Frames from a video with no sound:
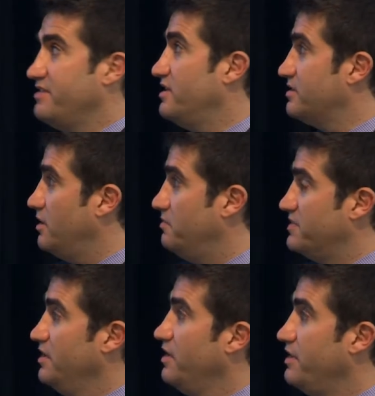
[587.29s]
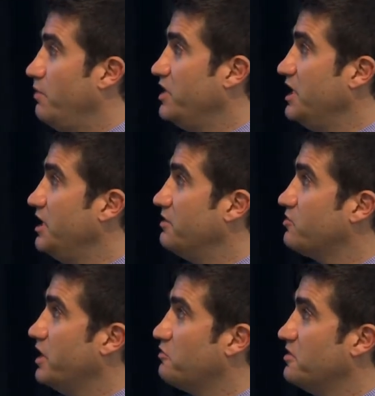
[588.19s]
of systems that we need in the
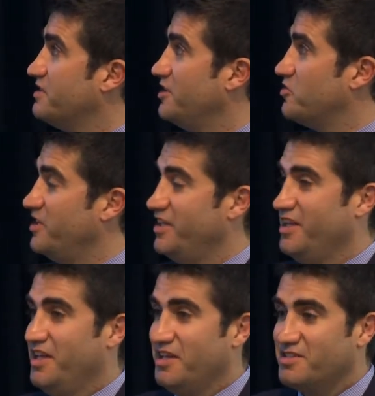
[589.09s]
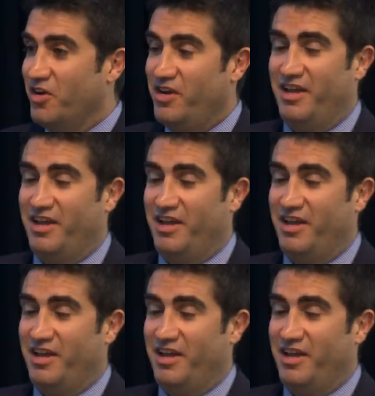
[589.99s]
21st century. So